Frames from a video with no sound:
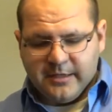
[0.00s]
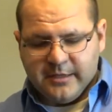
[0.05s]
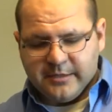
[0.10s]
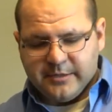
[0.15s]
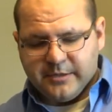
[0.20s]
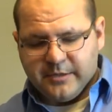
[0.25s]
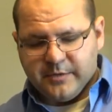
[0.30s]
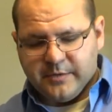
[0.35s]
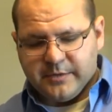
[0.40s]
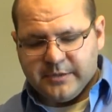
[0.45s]

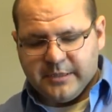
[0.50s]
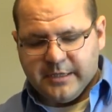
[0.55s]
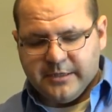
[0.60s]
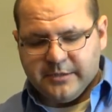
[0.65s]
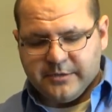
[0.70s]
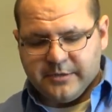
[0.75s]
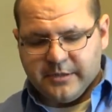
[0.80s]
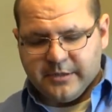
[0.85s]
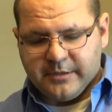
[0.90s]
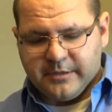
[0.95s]
so it's
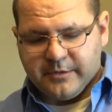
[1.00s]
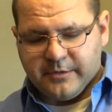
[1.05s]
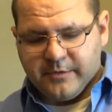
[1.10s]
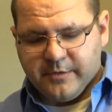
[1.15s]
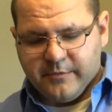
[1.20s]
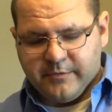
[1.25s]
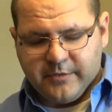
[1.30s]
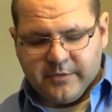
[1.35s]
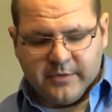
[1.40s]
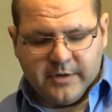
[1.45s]
entering the
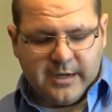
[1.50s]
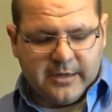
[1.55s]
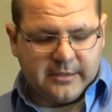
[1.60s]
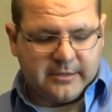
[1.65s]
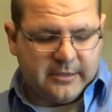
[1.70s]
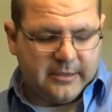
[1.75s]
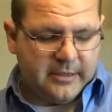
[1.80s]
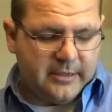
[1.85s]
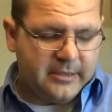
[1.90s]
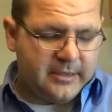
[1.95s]
groove
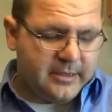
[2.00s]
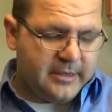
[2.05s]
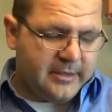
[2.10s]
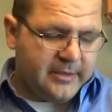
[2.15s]
correctly.